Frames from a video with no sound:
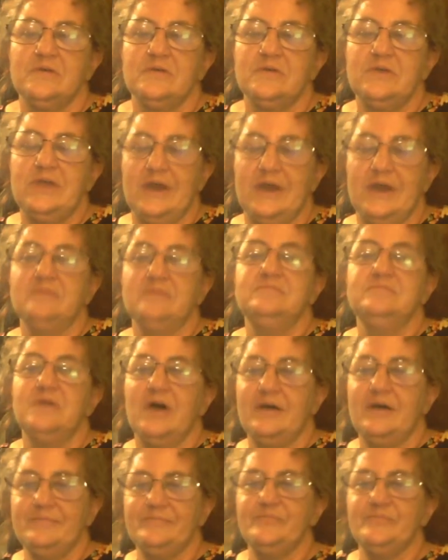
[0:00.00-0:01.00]
Yeah,
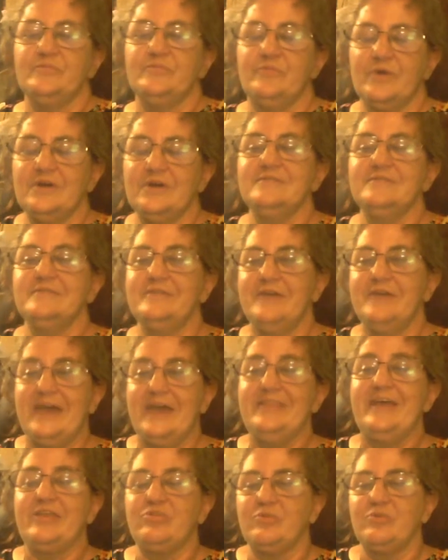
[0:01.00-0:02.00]
well, and
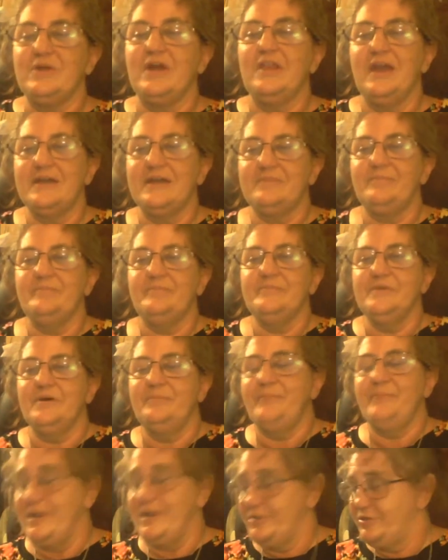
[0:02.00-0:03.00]
that's what I like
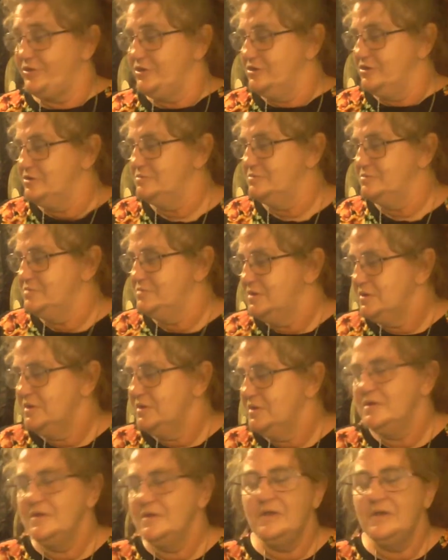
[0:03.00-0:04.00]
about Zoom
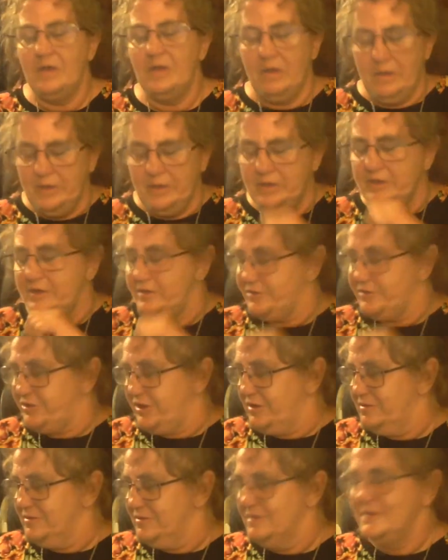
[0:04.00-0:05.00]
is
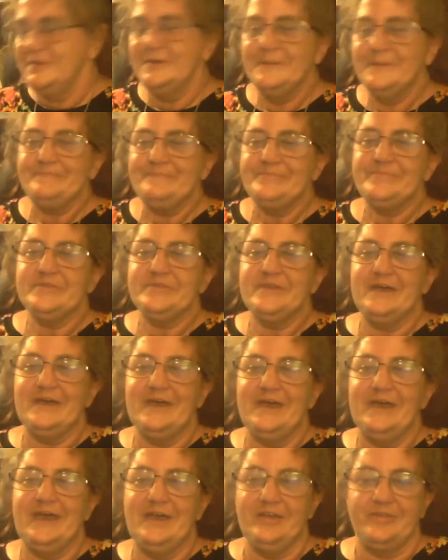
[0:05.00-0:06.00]

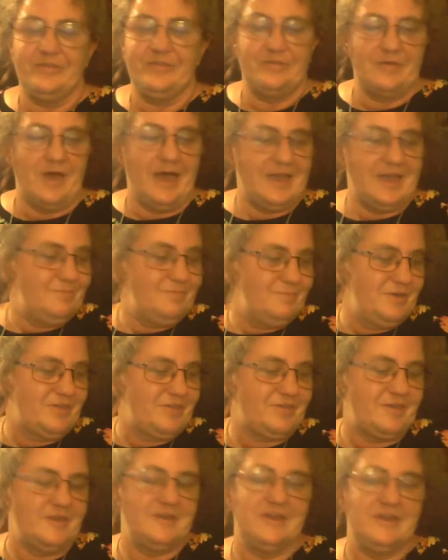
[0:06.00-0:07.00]
is I can be
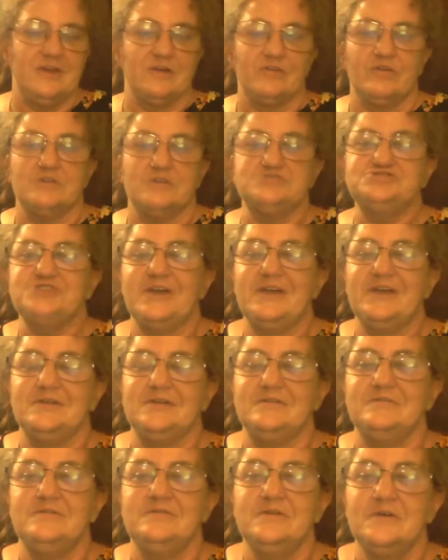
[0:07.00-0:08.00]
sitting here
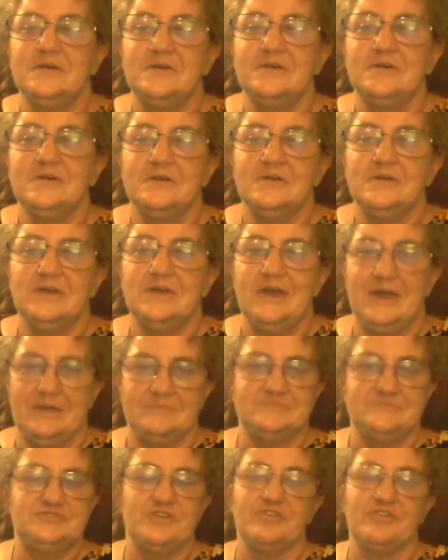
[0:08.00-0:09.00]
crocheting
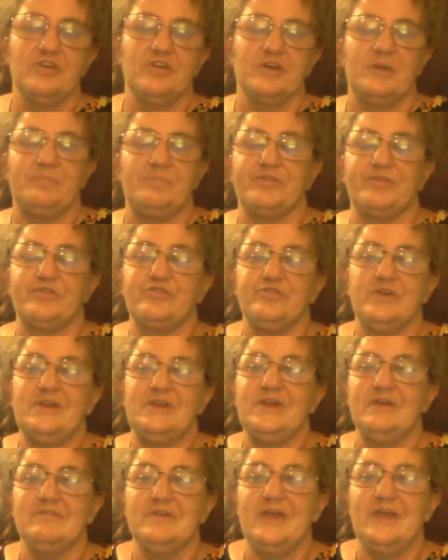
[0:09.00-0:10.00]
and just look up at the screen
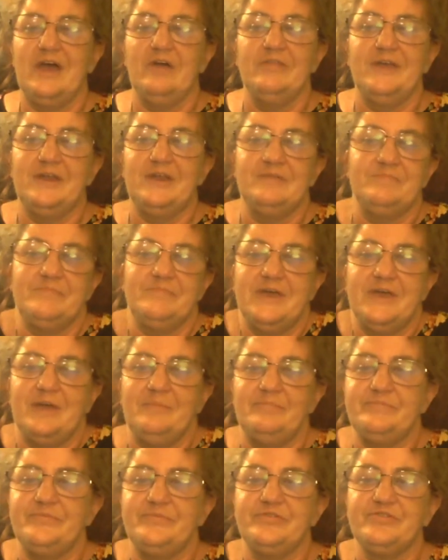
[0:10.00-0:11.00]
every now and then
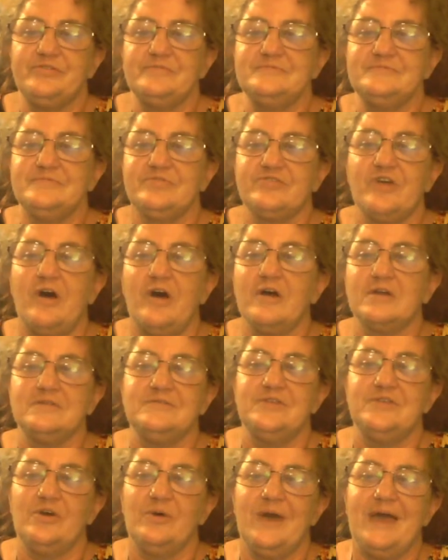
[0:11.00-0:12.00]
and talk
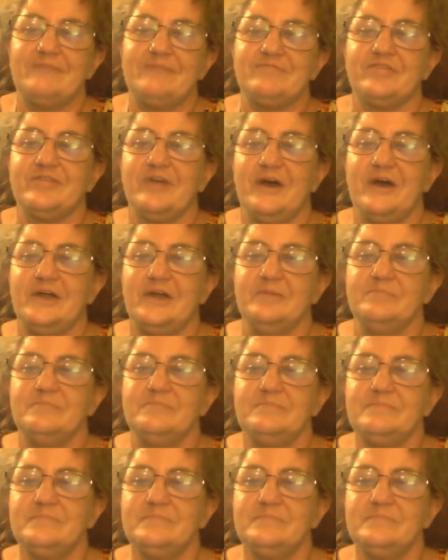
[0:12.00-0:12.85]
and don't have to type.